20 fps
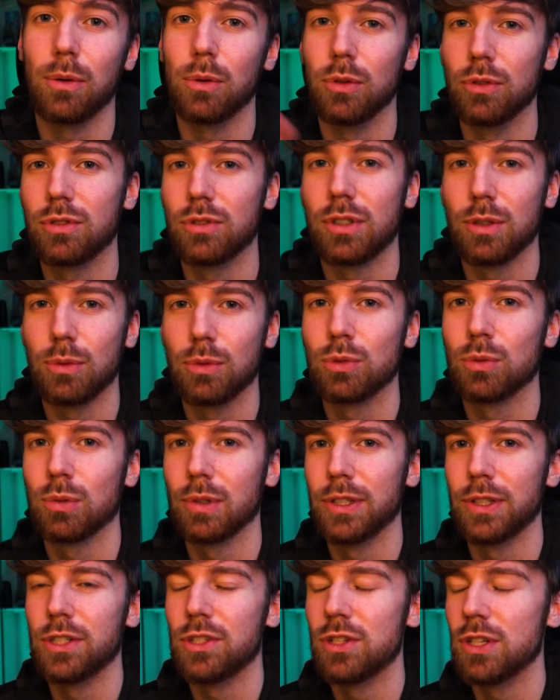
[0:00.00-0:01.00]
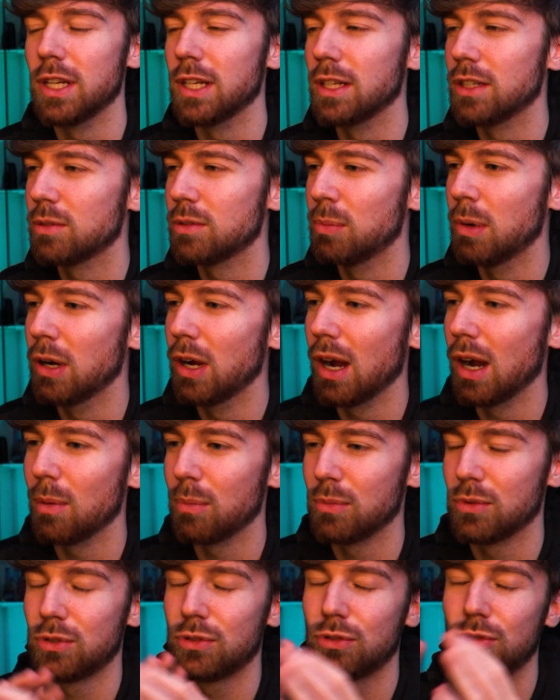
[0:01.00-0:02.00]
It was, it was really cheeks, but I
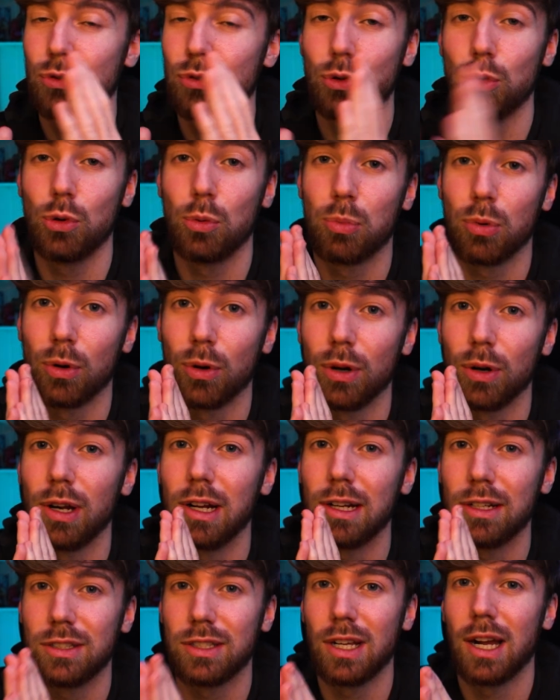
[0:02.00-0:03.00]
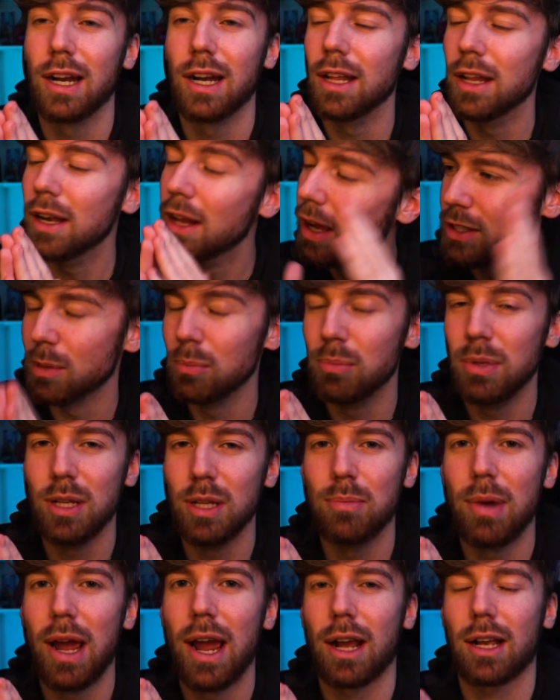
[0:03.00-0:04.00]
was super excited to
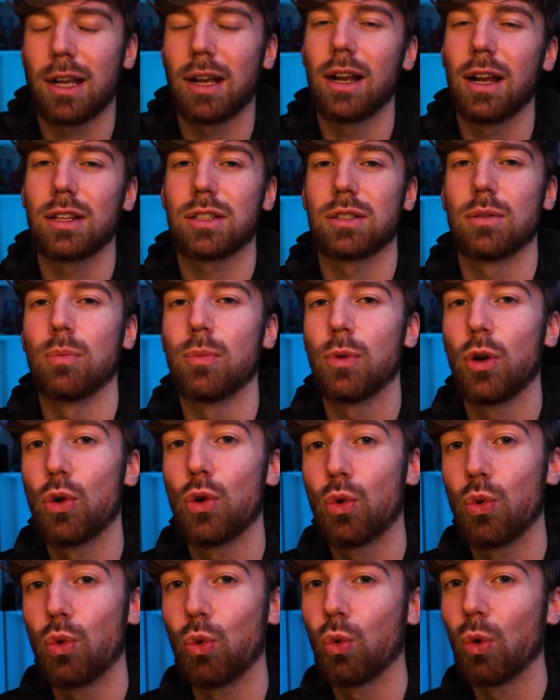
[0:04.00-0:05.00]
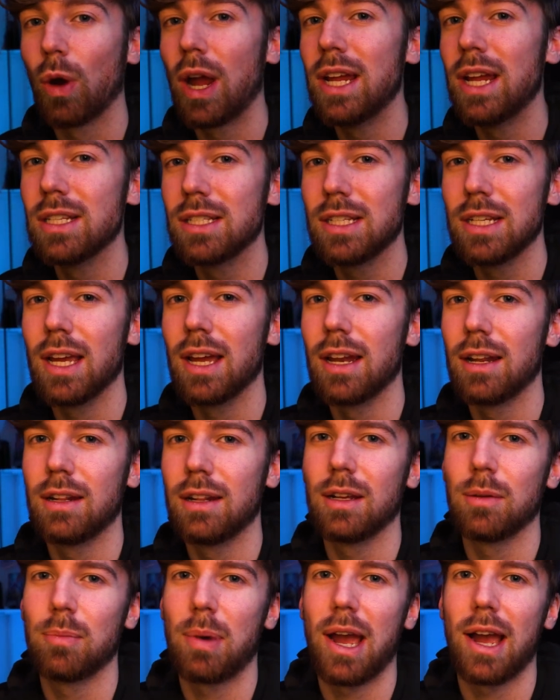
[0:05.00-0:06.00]
be back. I got some crazy
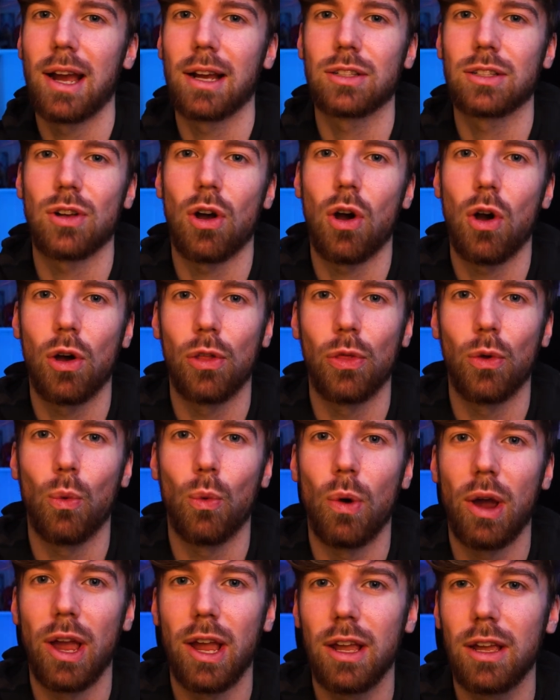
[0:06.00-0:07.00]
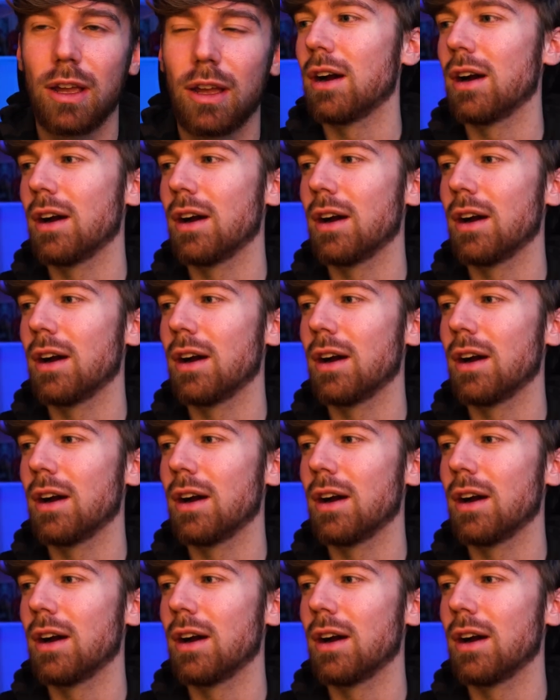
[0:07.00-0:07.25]
editing packs on the way.